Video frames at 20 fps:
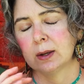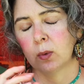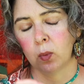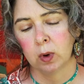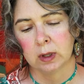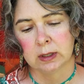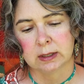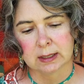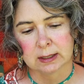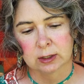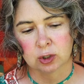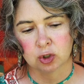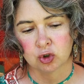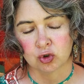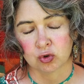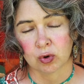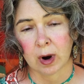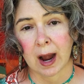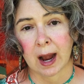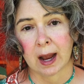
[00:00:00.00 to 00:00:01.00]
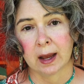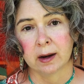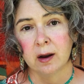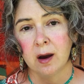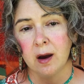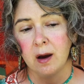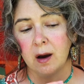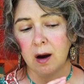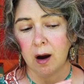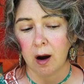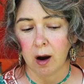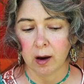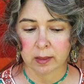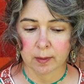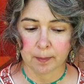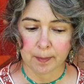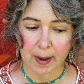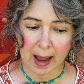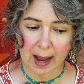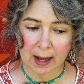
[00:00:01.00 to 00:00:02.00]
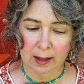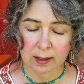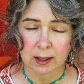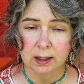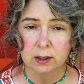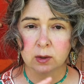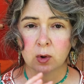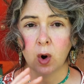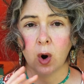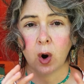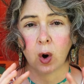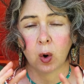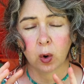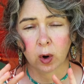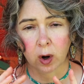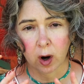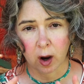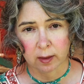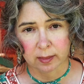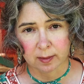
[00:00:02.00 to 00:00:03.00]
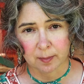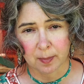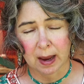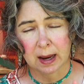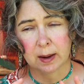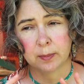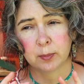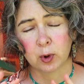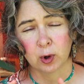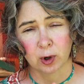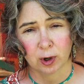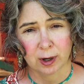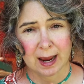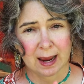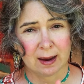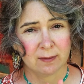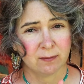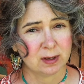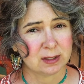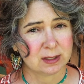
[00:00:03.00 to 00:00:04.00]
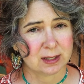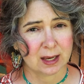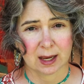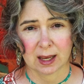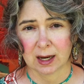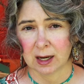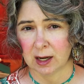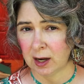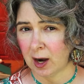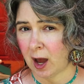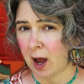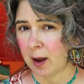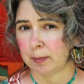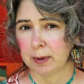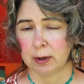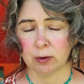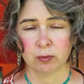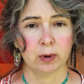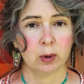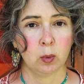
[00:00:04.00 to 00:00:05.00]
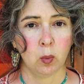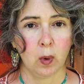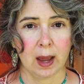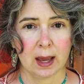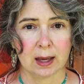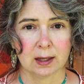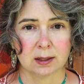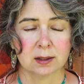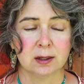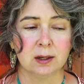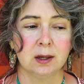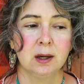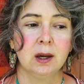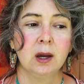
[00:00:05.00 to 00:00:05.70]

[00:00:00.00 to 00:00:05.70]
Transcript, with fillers: And once it's dried on the palette or on the paper or canvas, it cannot be re-wet.